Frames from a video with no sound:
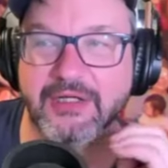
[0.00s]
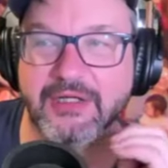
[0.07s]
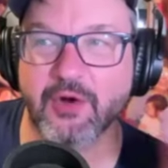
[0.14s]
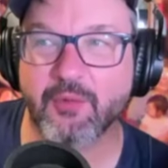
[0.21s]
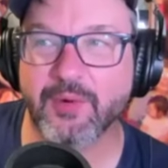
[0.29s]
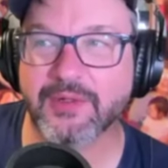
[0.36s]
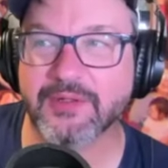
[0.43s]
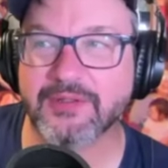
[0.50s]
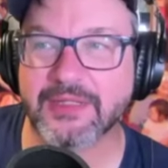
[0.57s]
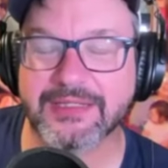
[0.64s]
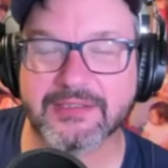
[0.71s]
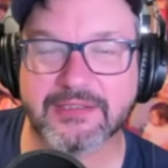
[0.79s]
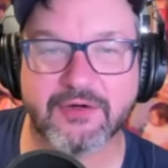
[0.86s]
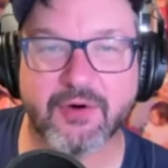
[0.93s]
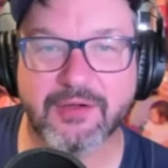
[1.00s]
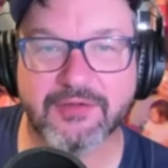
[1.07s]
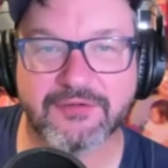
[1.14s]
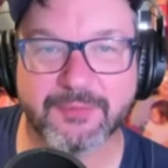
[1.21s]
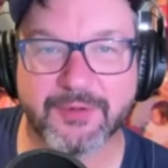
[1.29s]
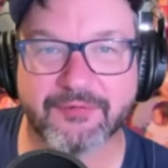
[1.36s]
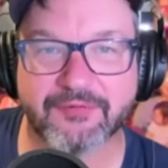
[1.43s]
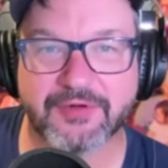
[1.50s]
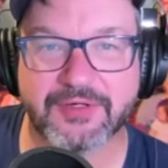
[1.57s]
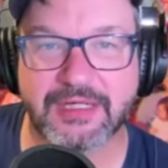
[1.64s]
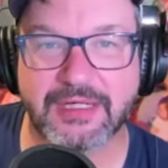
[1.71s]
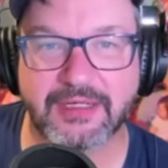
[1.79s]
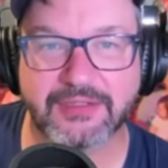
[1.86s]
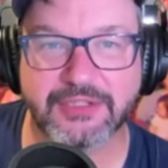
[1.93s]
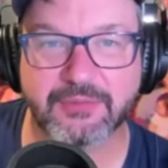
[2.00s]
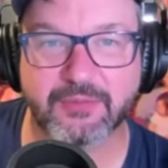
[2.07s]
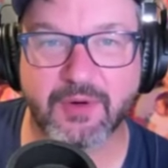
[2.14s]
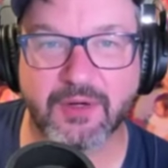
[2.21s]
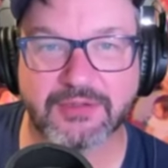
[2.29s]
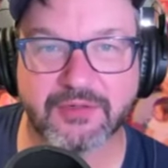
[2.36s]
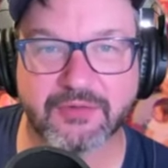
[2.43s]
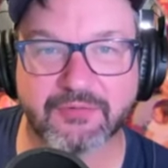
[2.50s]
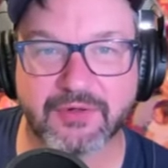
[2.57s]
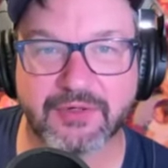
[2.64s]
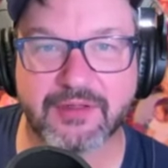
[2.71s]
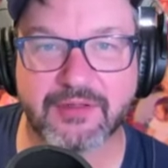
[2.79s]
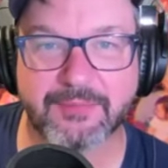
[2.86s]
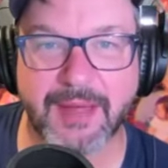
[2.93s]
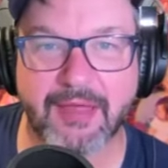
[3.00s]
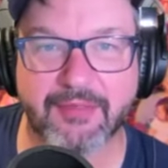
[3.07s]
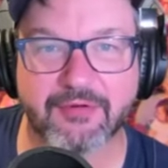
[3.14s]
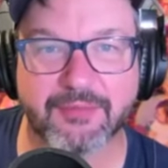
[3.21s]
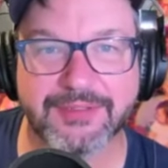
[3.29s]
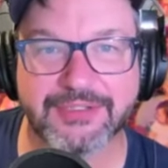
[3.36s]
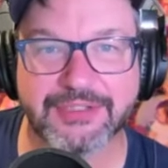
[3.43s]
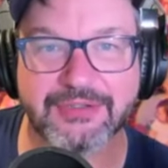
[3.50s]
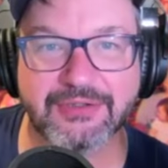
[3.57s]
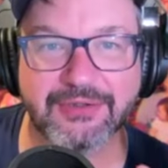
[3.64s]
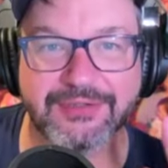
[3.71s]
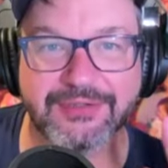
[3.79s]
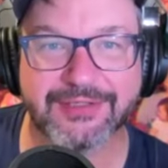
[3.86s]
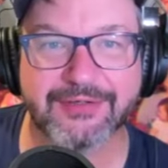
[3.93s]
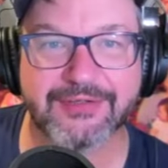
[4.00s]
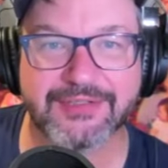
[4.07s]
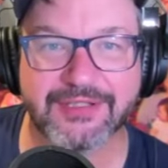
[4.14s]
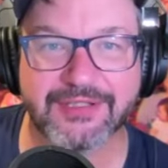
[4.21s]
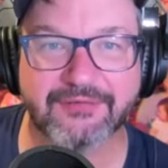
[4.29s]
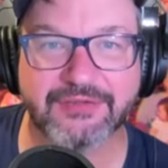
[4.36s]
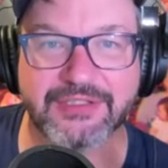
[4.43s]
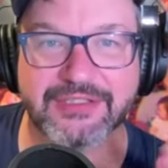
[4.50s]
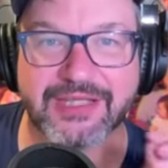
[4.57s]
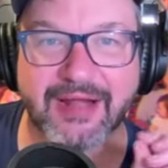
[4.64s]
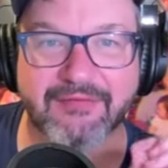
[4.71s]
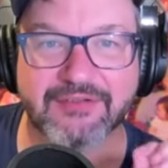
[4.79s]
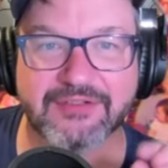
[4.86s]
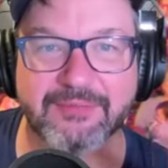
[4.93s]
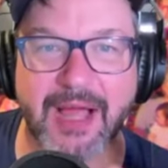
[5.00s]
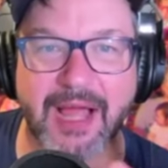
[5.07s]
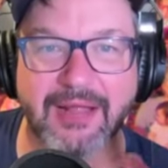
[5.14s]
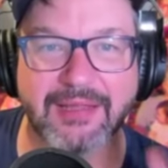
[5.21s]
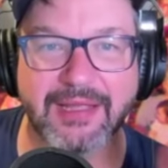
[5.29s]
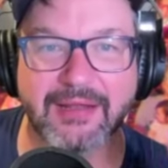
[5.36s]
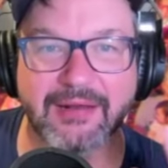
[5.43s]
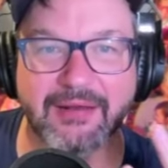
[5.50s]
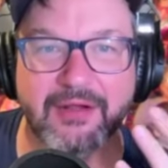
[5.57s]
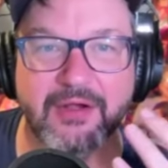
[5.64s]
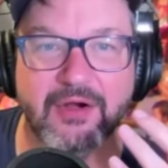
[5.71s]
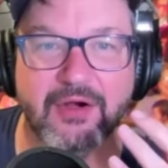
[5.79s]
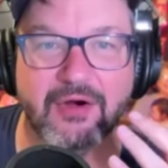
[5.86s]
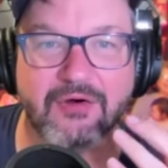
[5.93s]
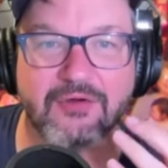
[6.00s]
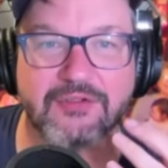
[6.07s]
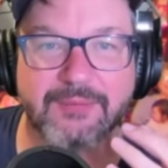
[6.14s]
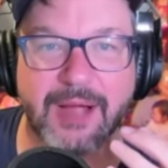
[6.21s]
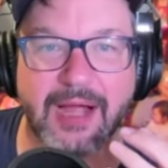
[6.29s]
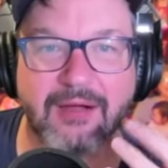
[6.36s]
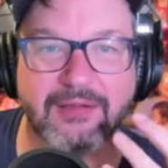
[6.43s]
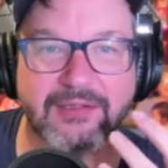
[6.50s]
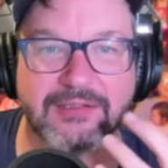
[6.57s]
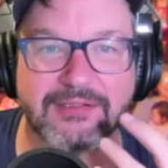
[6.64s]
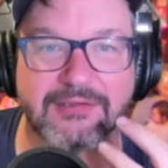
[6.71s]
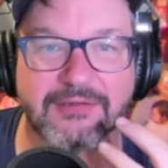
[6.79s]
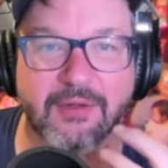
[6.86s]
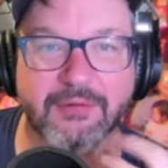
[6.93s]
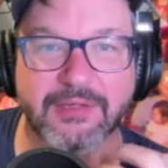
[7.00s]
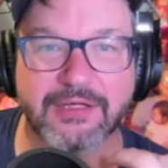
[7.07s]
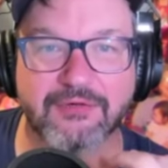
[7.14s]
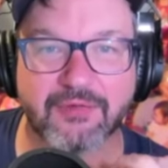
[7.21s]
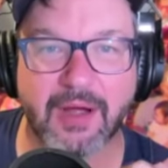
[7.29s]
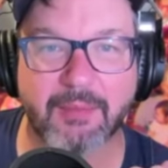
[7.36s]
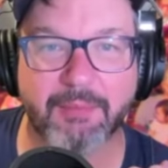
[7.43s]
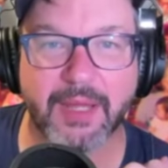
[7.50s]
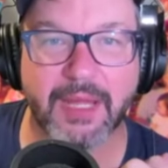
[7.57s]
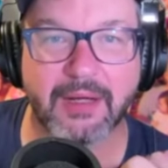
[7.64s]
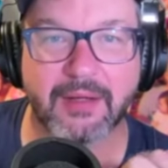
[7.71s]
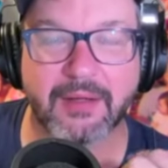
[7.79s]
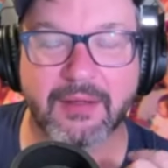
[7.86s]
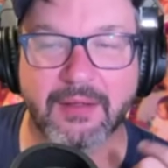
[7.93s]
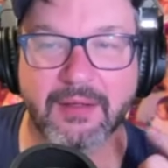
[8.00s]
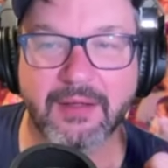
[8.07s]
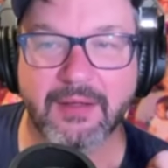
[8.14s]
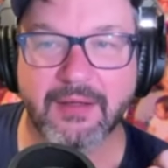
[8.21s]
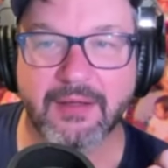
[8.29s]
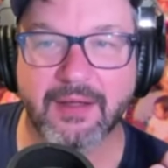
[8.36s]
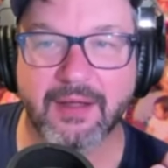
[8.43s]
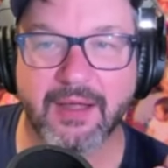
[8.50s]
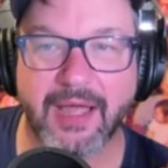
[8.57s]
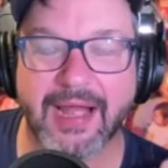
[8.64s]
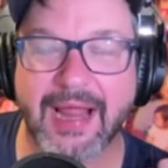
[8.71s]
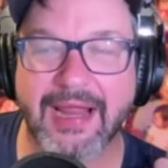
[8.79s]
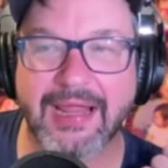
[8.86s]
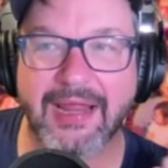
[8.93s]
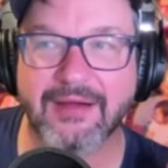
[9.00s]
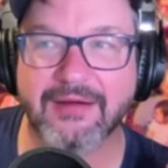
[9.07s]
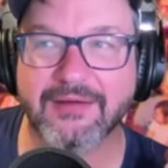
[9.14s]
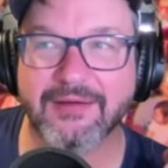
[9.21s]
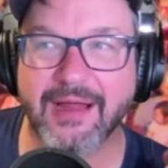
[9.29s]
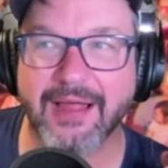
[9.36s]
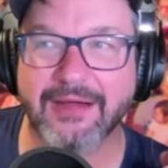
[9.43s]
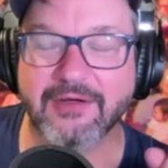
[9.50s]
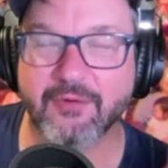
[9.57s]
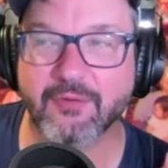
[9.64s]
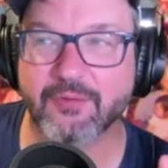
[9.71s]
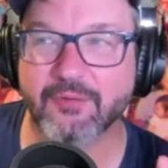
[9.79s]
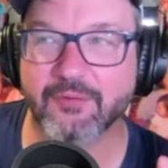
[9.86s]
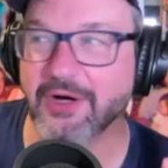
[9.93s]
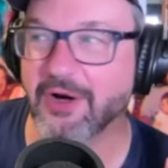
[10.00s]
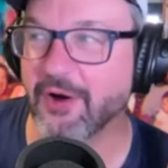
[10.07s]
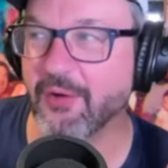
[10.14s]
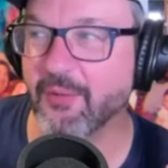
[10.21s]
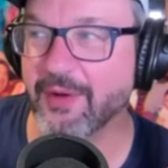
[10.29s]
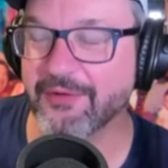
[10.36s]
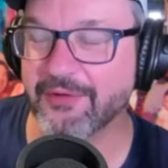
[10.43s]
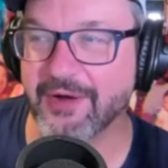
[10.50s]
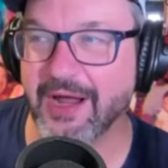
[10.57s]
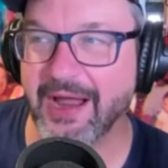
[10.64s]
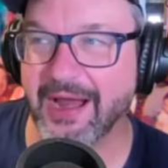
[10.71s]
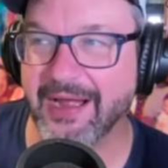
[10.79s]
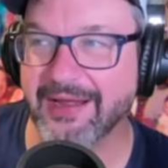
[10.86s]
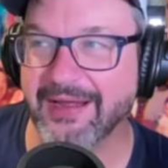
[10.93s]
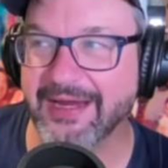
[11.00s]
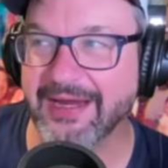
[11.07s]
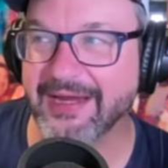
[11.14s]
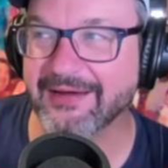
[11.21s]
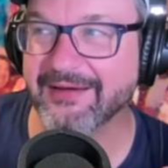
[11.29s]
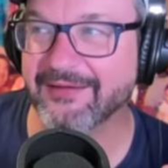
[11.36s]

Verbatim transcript: no one is across from her for tea, and she walks over into the bathroom and she looks at herself. She's kind of smiling, and her smile is slowly dropping. And I can't, I don't recall whether or not it,